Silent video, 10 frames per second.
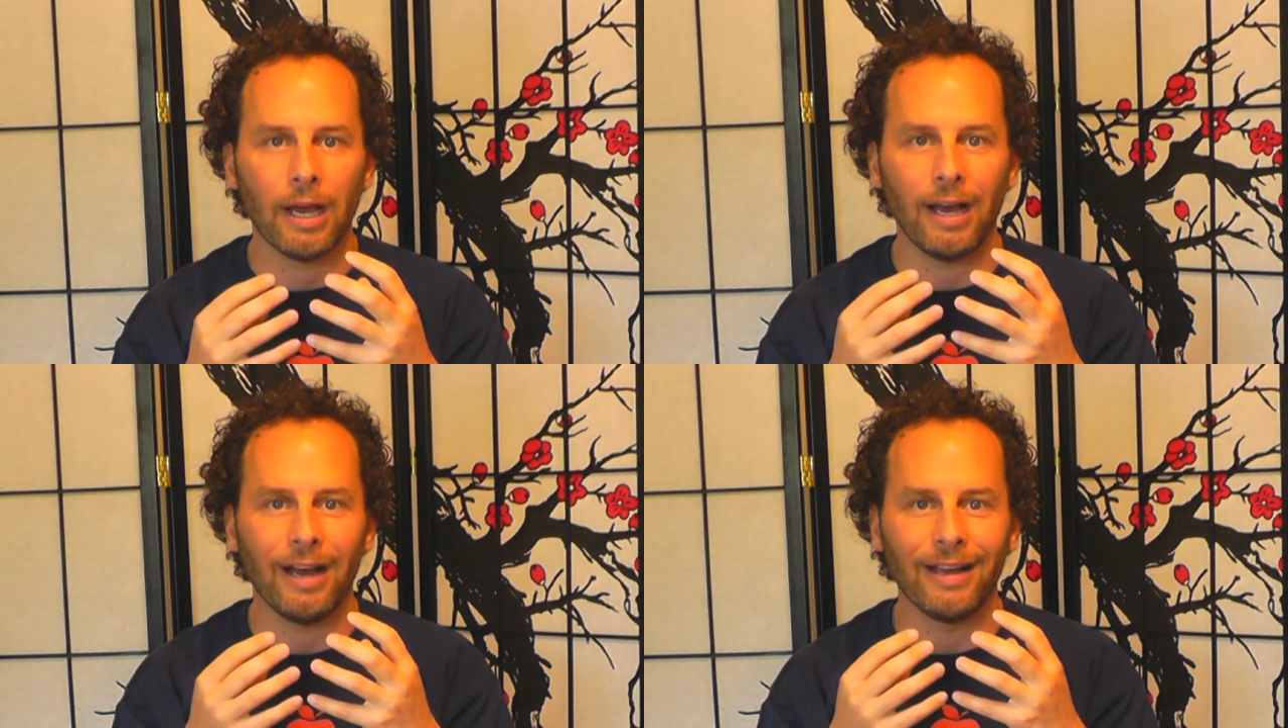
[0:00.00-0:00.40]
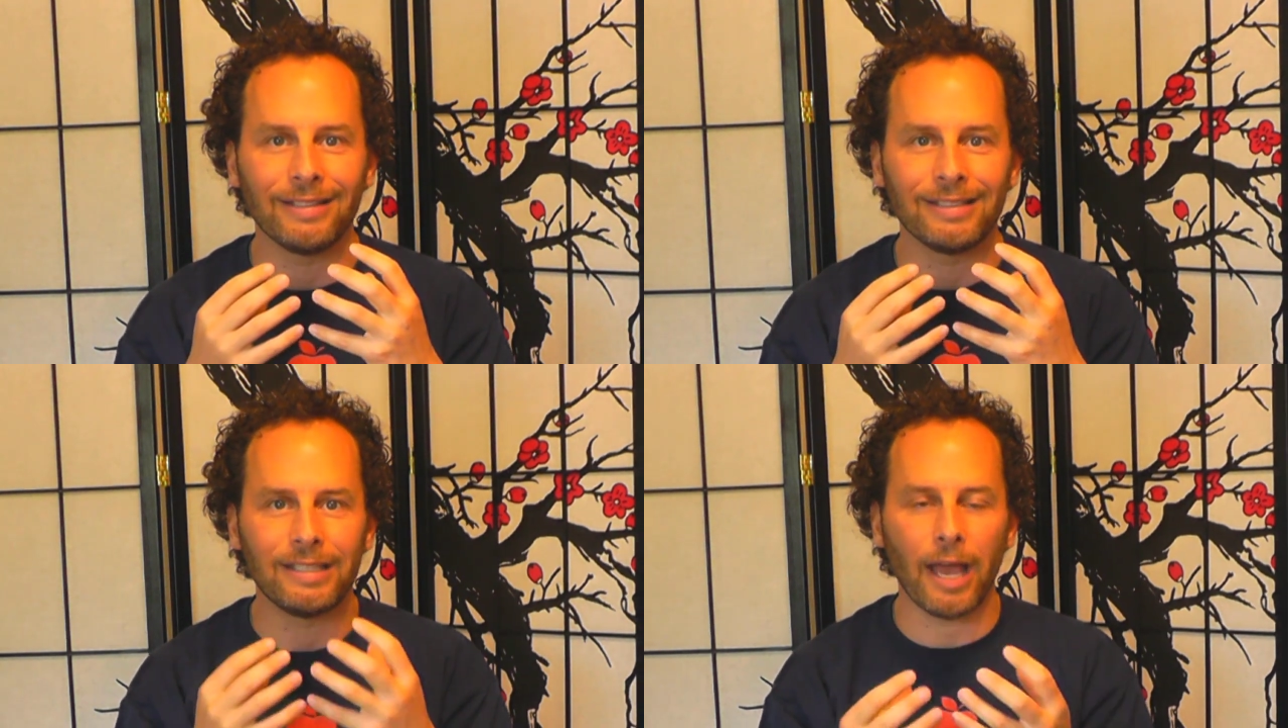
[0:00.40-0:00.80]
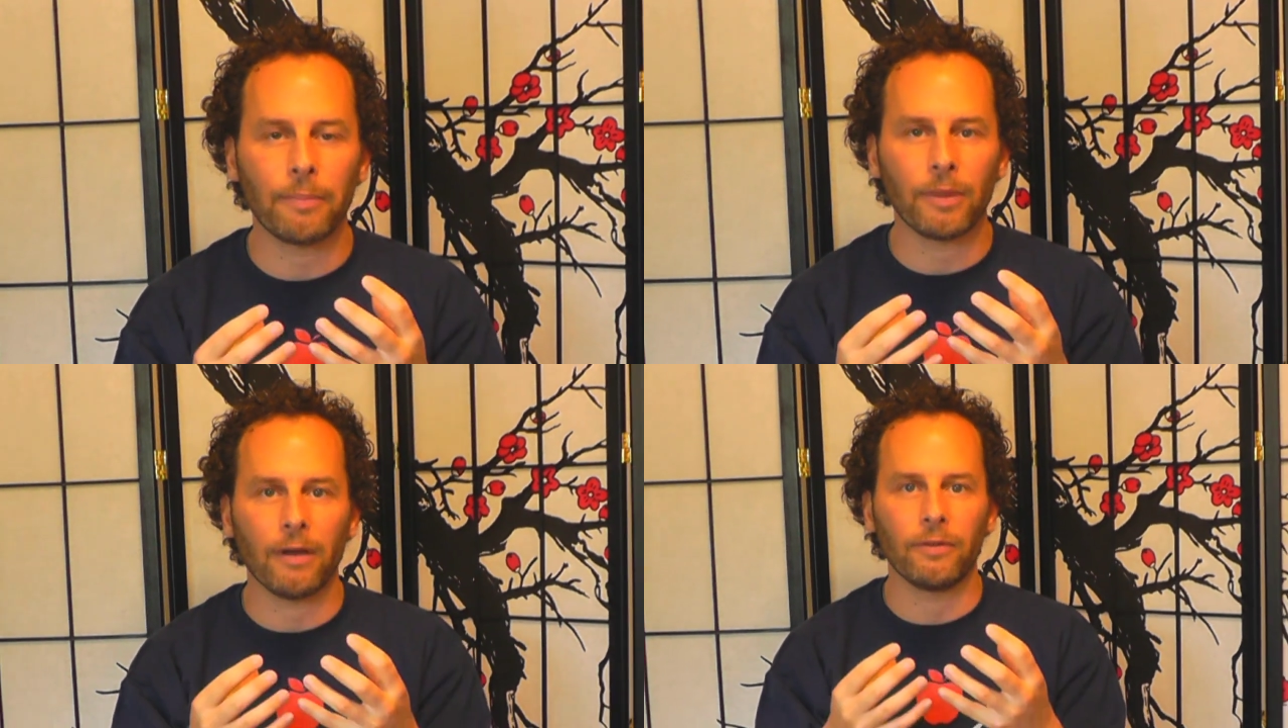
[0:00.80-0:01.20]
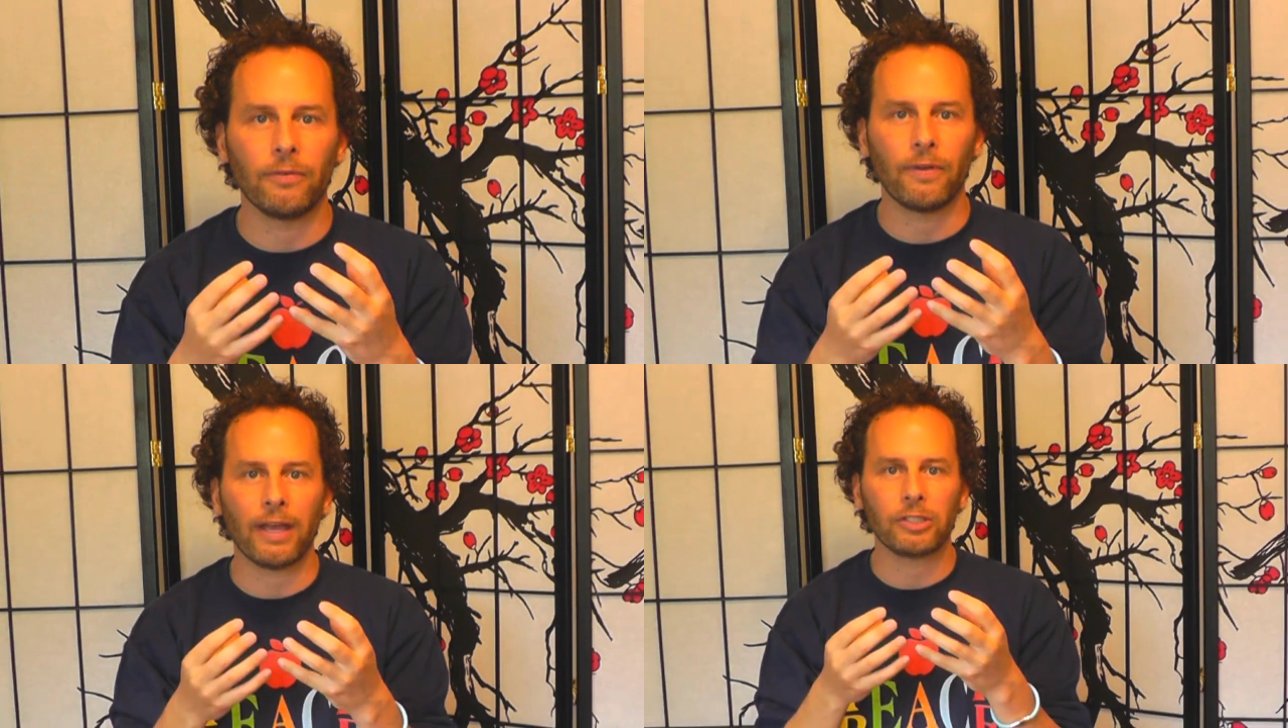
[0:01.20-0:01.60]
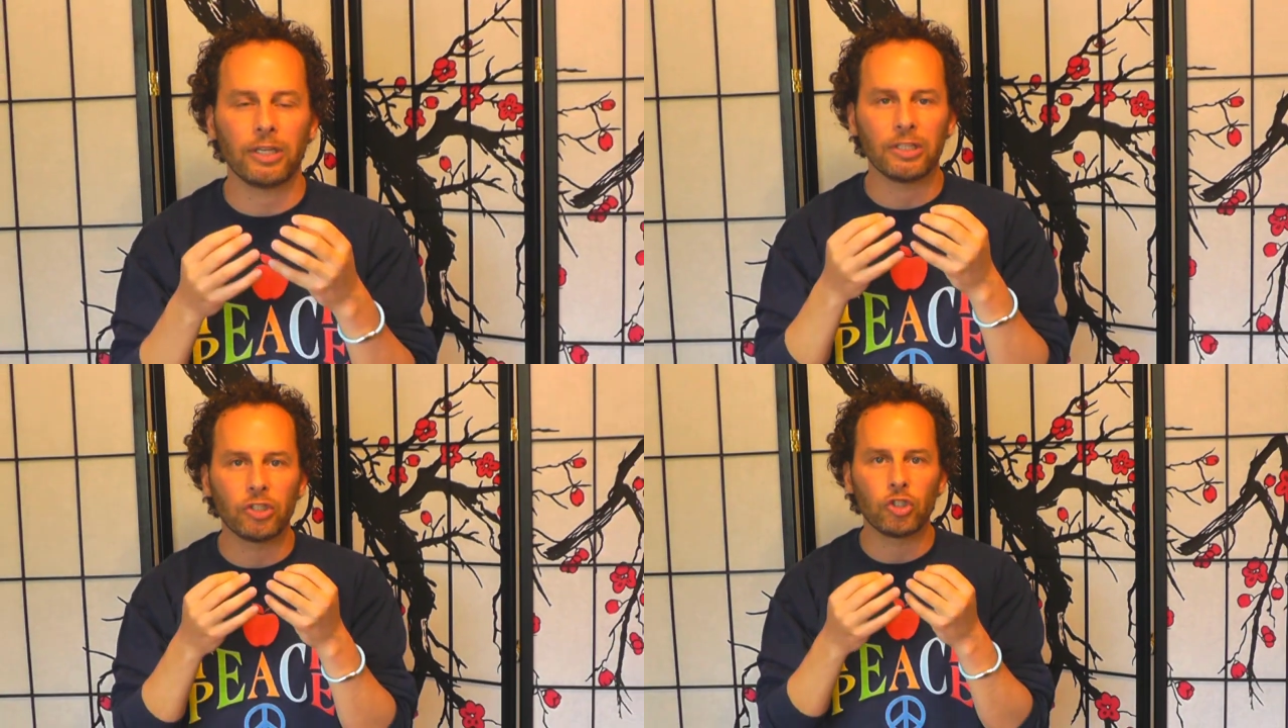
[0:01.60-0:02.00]
depth of the
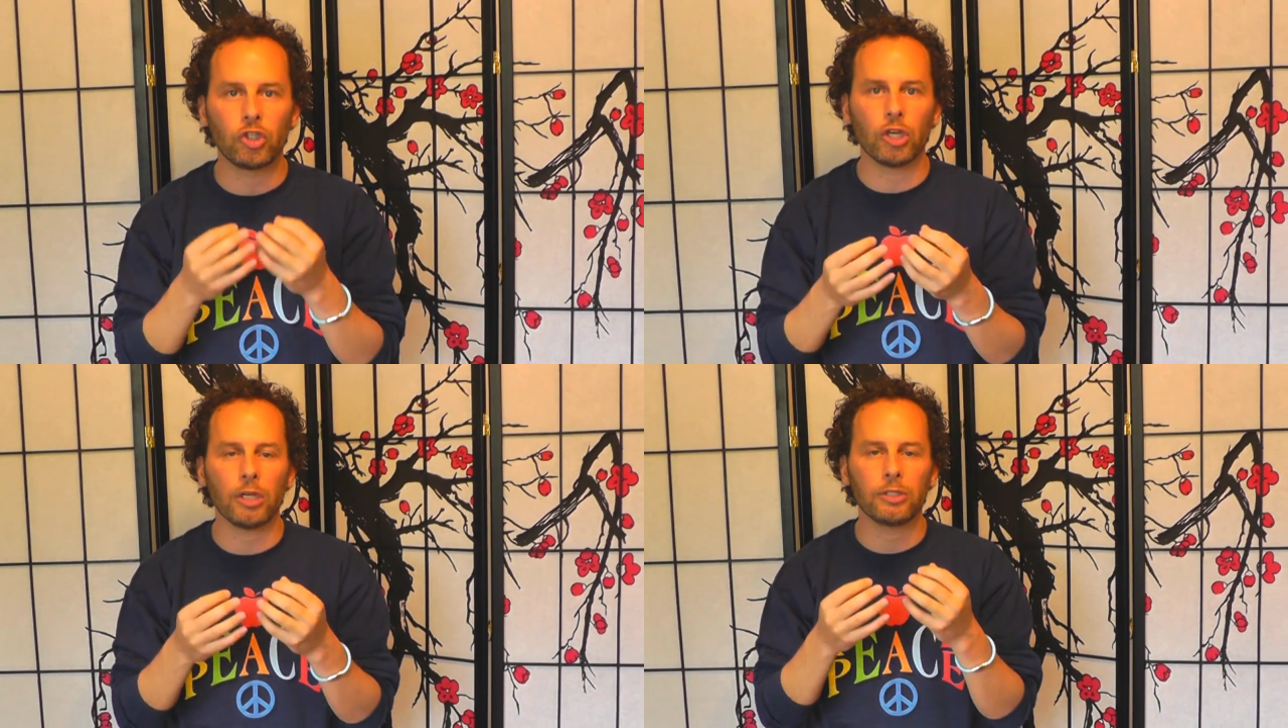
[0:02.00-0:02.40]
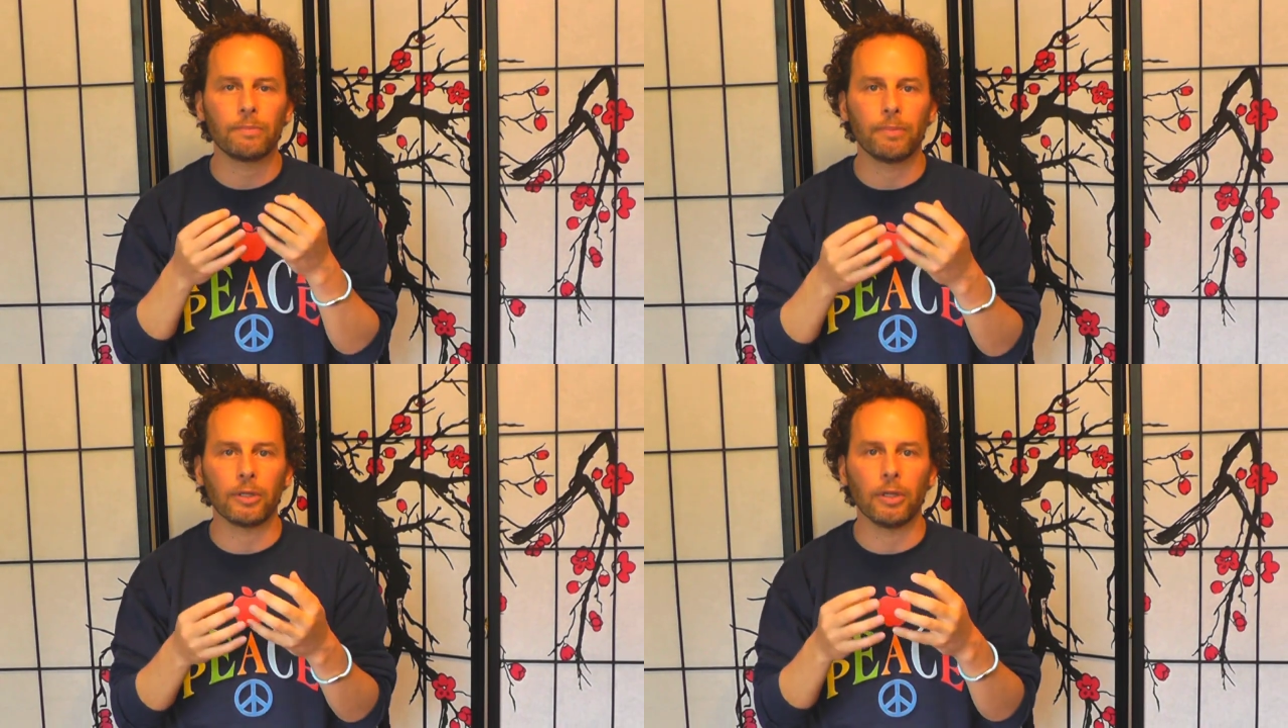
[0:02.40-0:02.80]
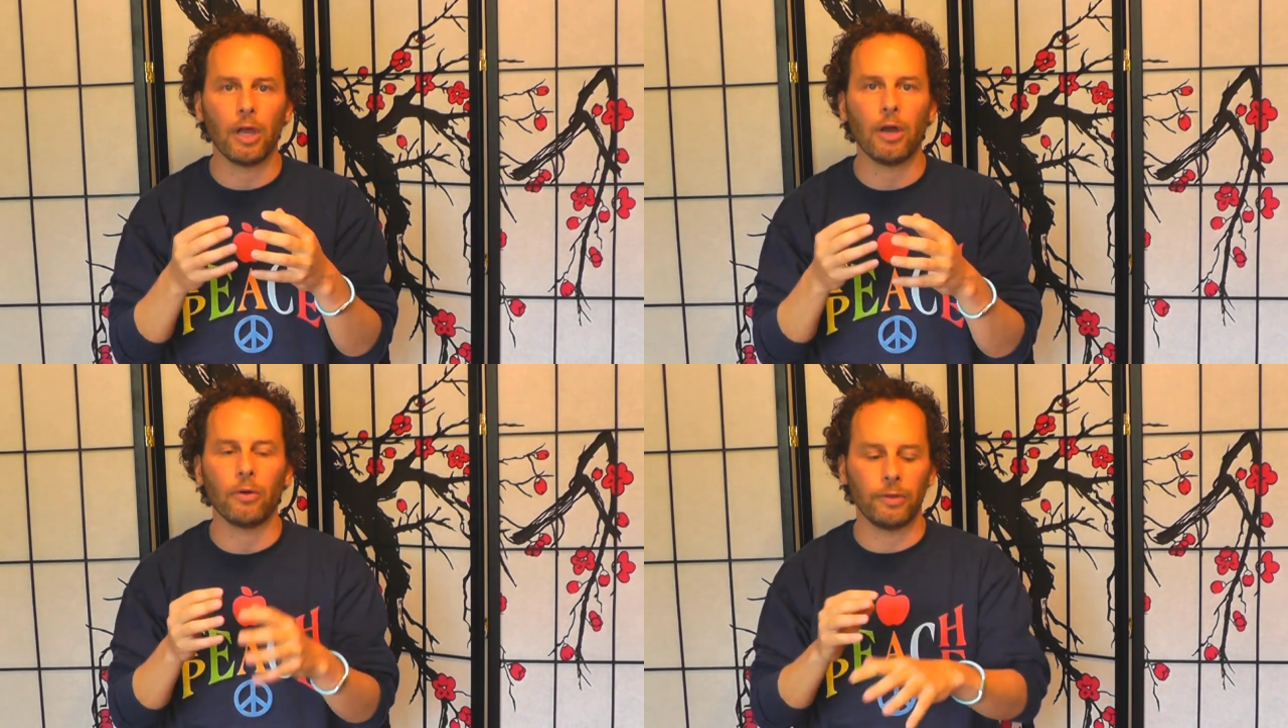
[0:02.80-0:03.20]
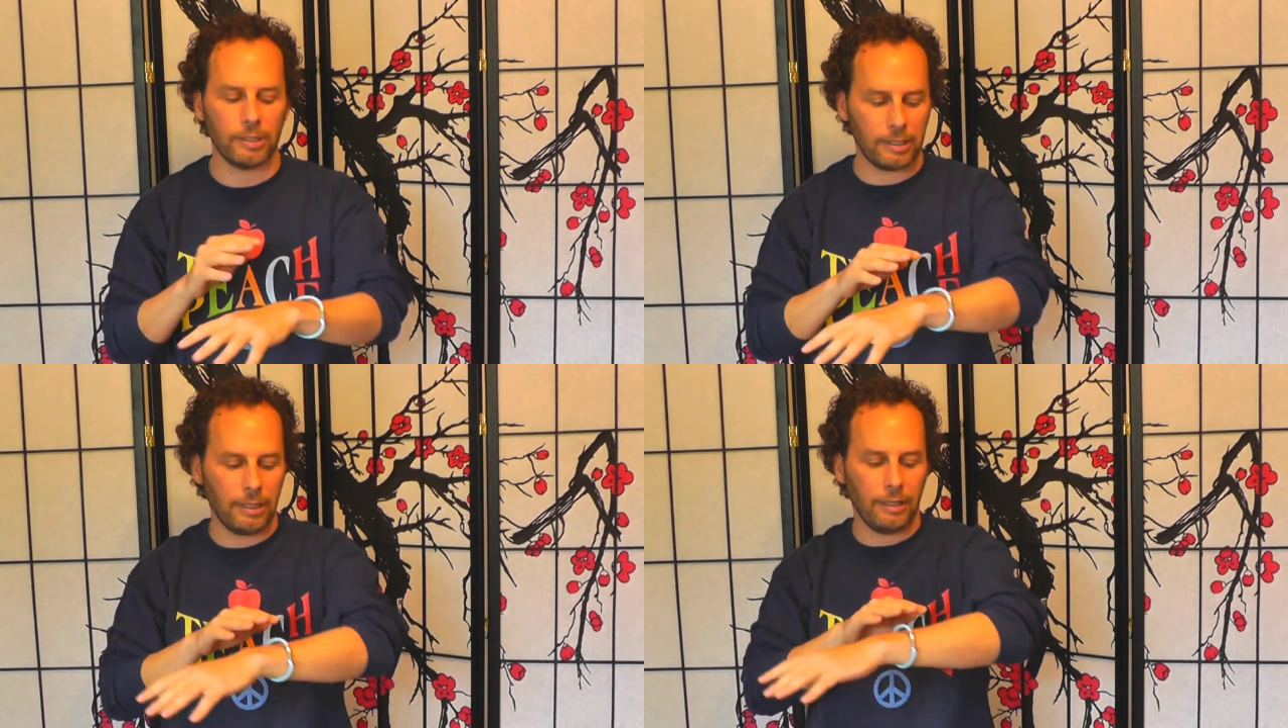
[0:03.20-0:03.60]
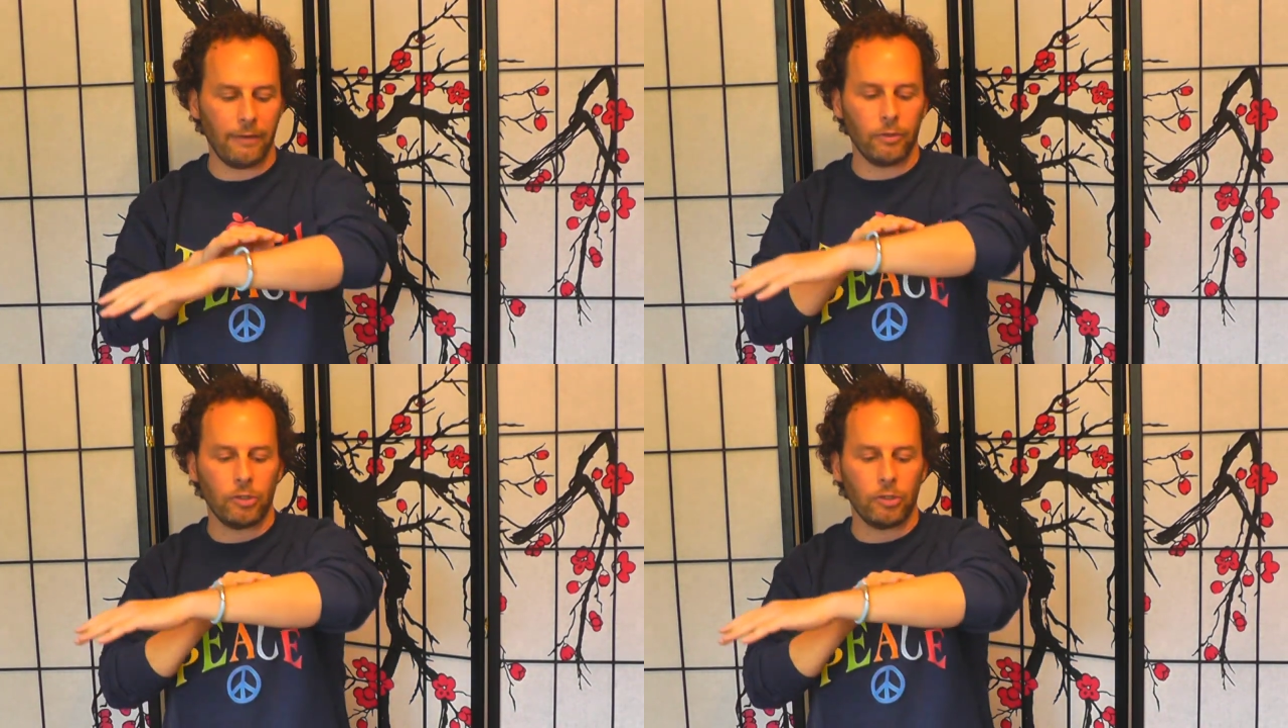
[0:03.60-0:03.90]
fascia is just below the skin level.